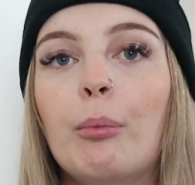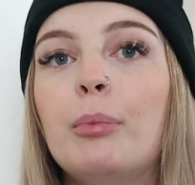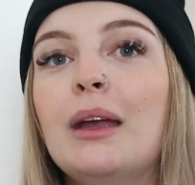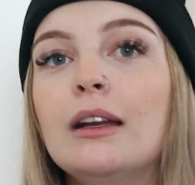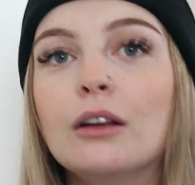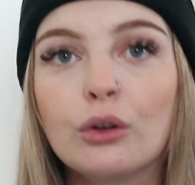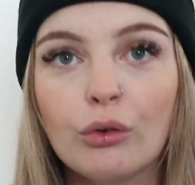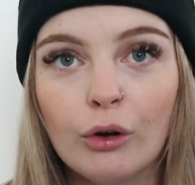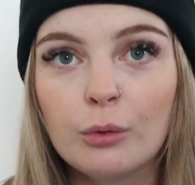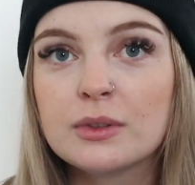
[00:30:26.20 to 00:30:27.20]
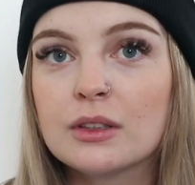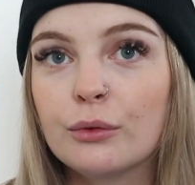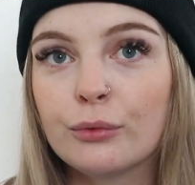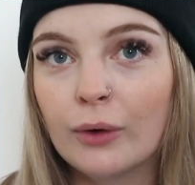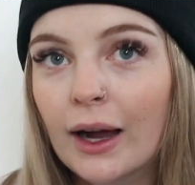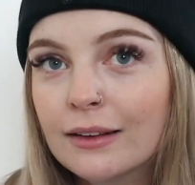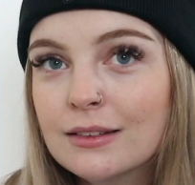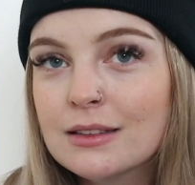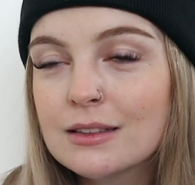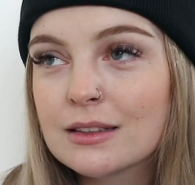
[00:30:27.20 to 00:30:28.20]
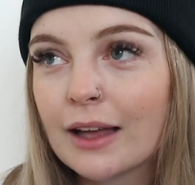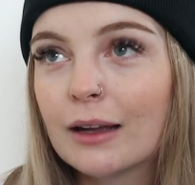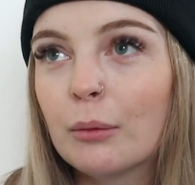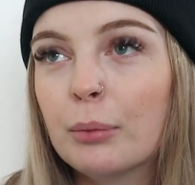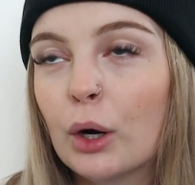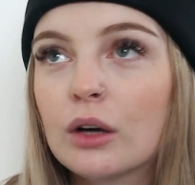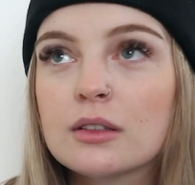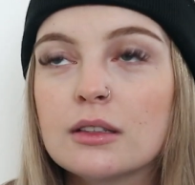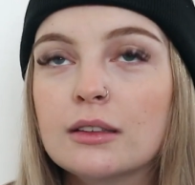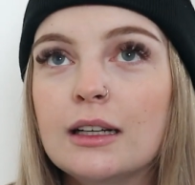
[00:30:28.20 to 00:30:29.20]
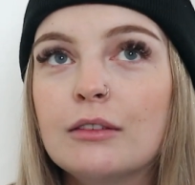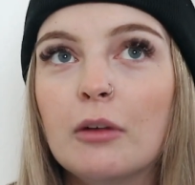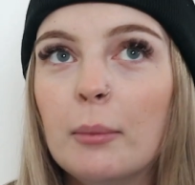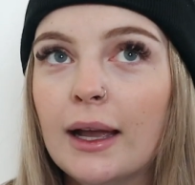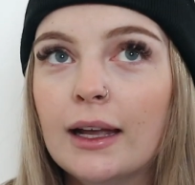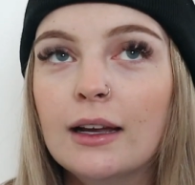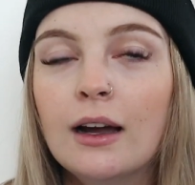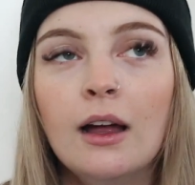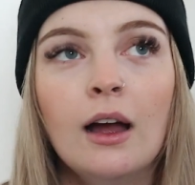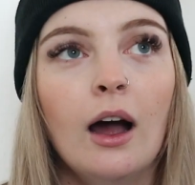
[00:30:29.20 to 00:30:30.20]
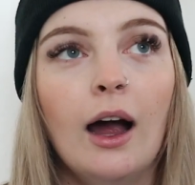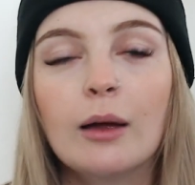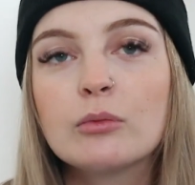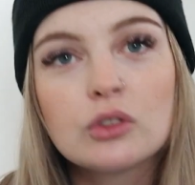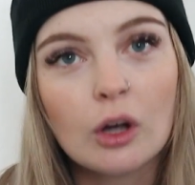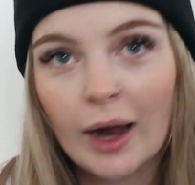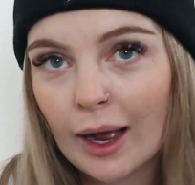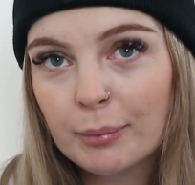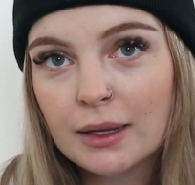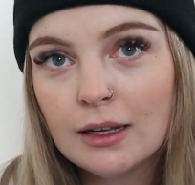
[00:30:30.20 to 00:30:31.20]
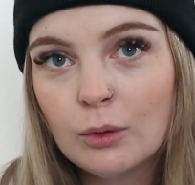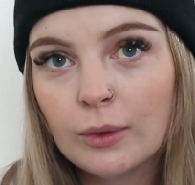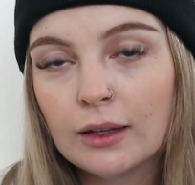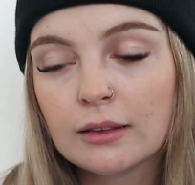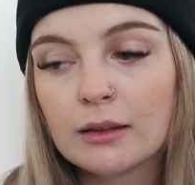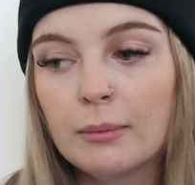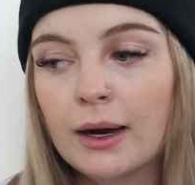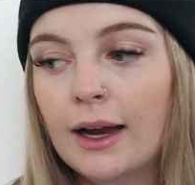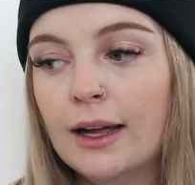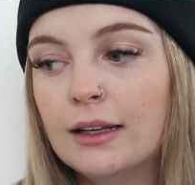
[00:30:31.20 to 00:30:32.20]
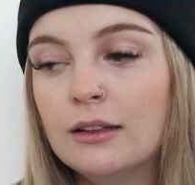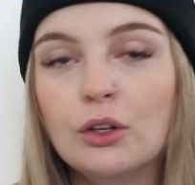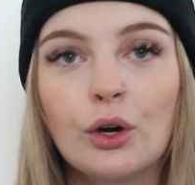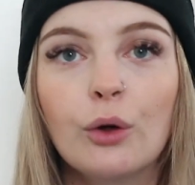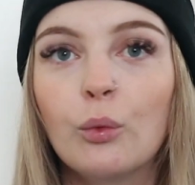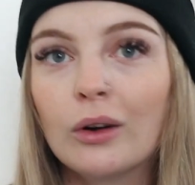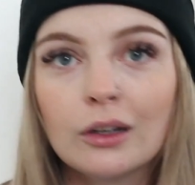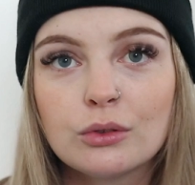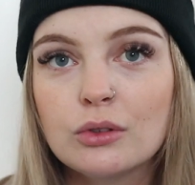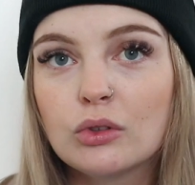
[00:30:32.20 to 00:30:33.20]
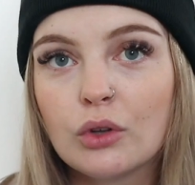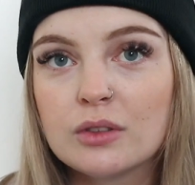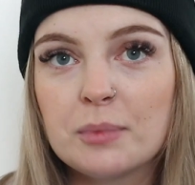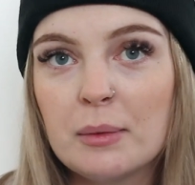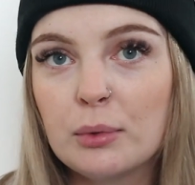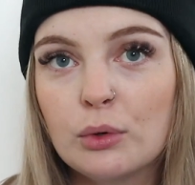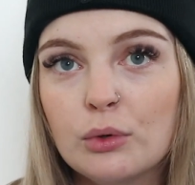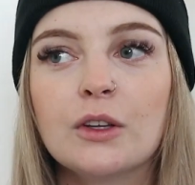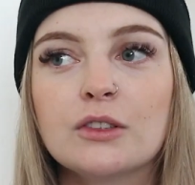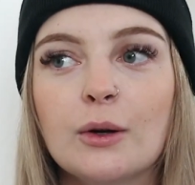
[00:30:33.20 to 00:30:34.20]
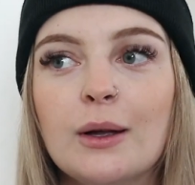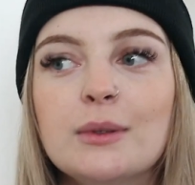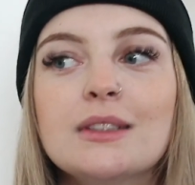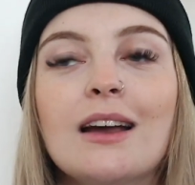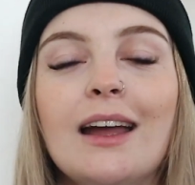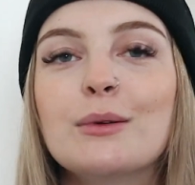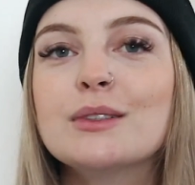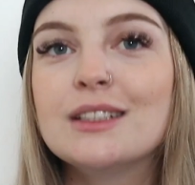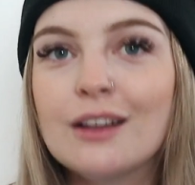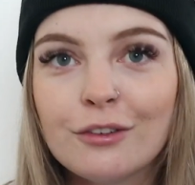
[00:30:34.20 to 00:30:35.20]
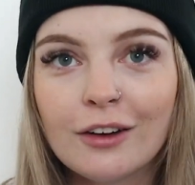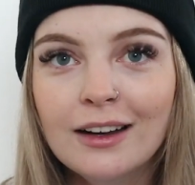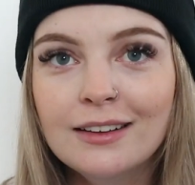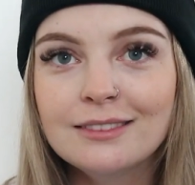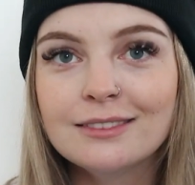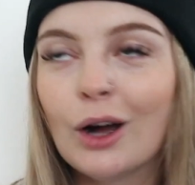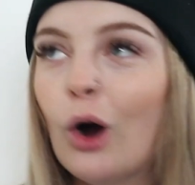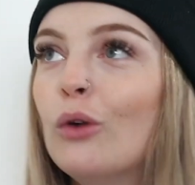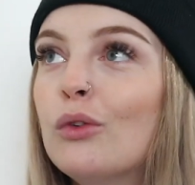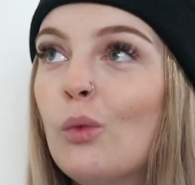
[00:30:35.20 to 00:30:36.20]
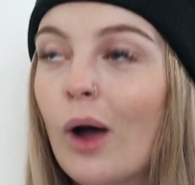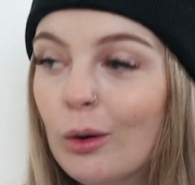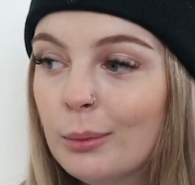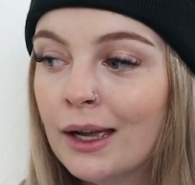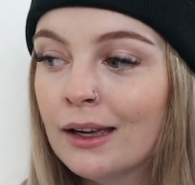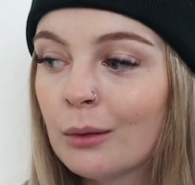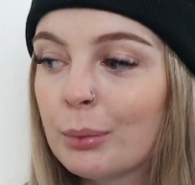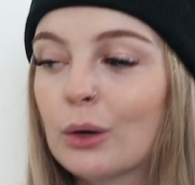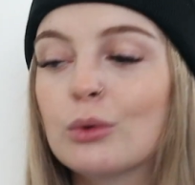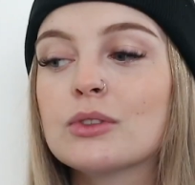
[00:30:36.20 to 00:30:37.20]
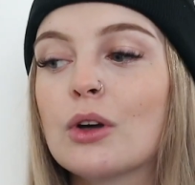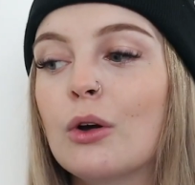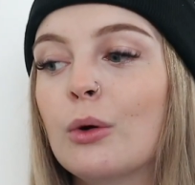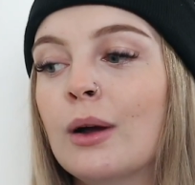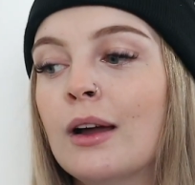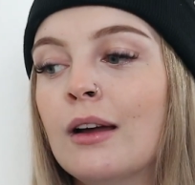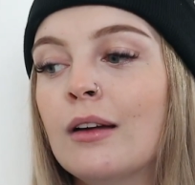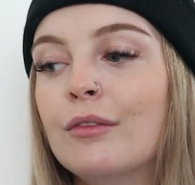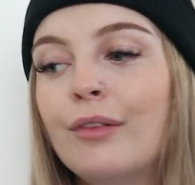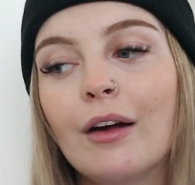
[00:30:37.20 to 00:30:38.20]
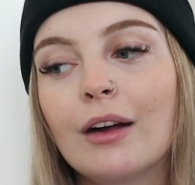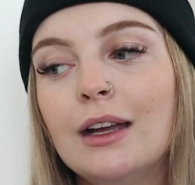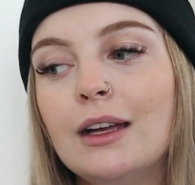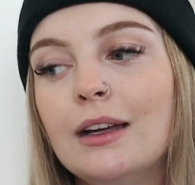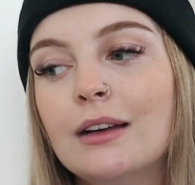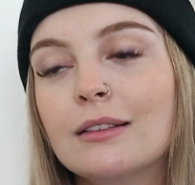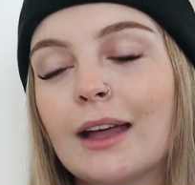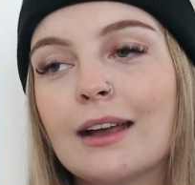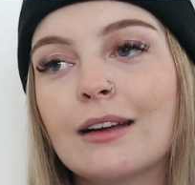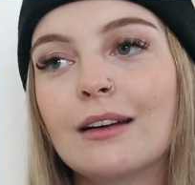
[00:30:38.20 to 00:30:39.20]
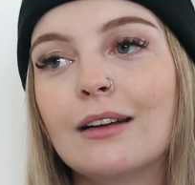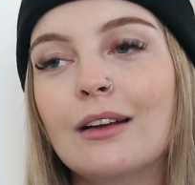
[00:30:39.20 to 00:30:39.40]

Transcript: big groups of friends. Like, personally for me, I'm so happy with my, you know, one or two close people. So it was different, overwhelming, but also very like